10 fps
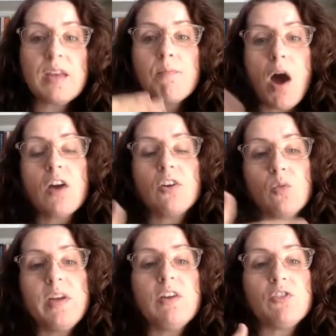think modern
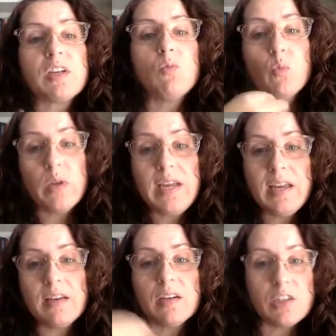readers can
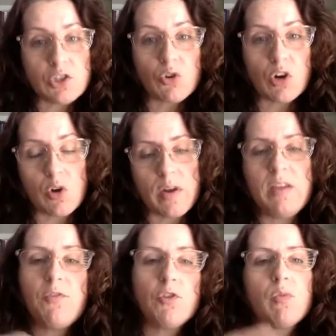read a historical
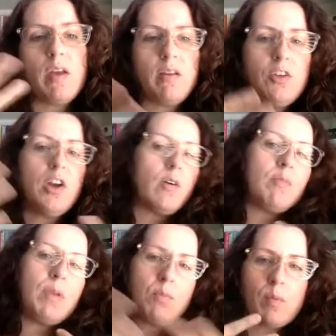if you're, and
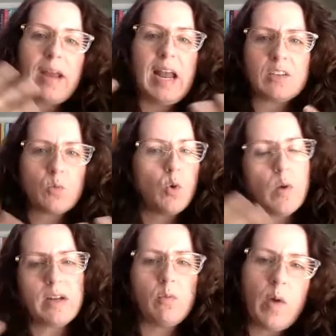people might ask, well,
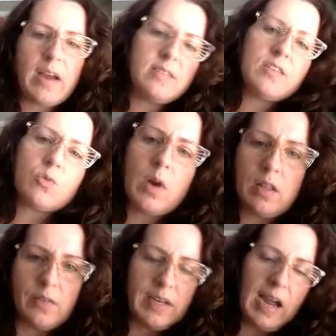why is this
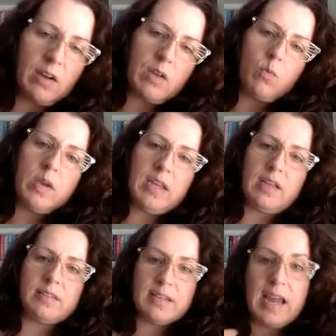relevant? How can we
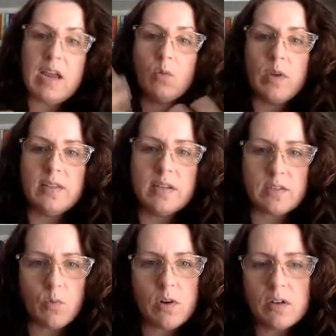today read this?
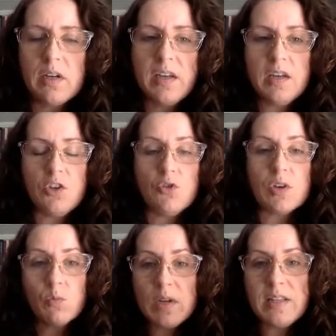Well, you
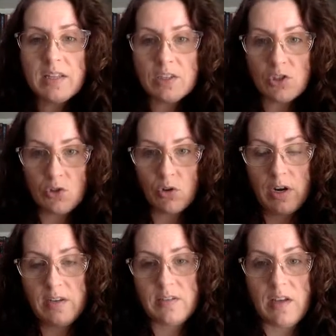can read these
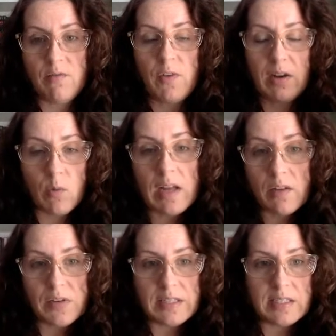stories and find
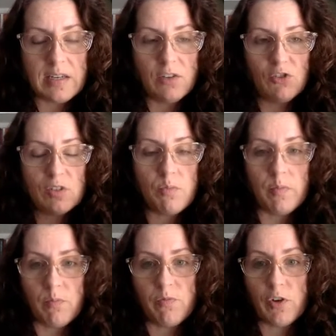relevancy just
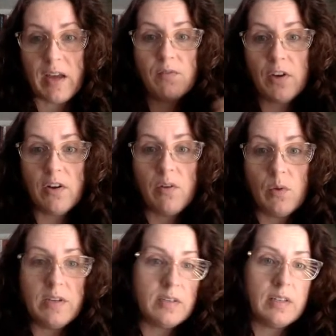for that very
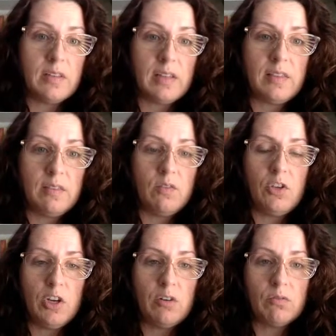reason that,
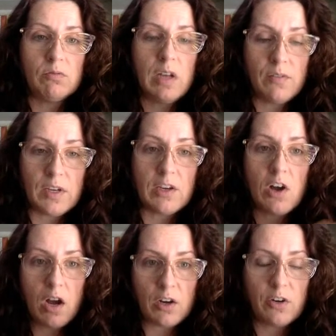love can
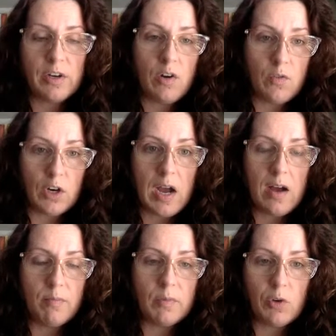conquer and
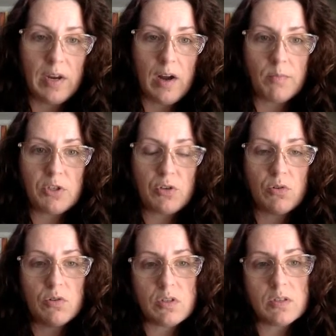overcome great
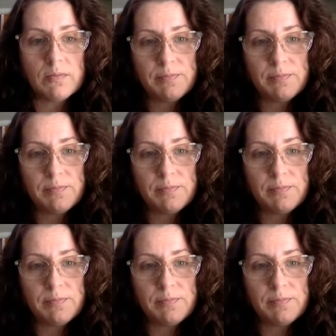obstacles.